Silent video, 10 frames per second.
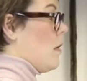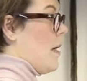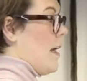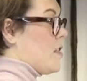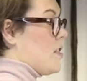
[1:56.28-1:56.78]

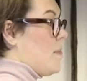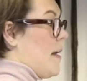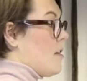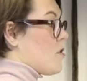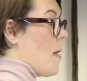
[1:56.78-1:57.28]
in
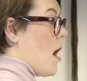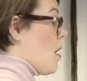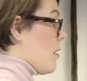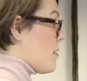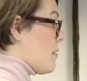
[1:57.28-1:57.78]
speech
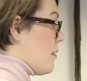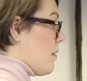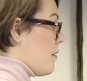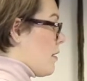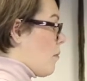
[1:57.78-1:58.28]
marks,
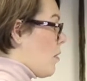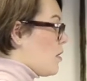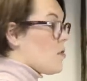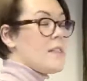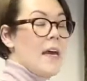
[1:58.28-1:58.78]
and what
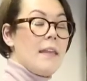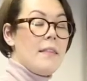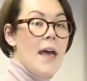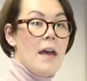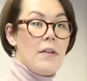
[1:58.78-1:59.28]
you're saying
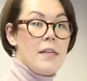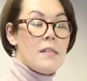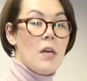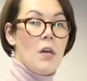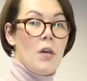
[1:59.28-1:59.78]
there
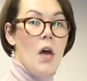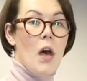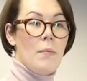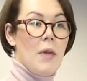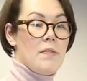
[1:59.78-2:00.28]
is
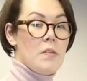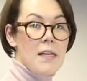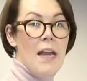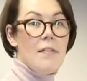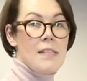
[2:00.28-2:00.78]
if
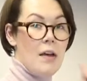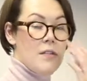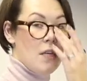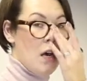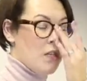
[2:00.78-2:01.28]
somebody carries out a
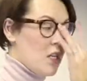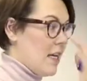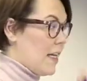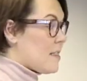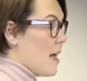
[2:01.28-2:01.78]
search and
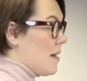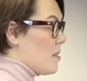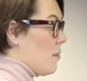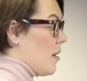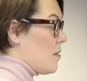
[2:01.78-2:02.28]
it contains
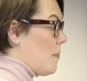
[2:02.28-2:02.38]
the word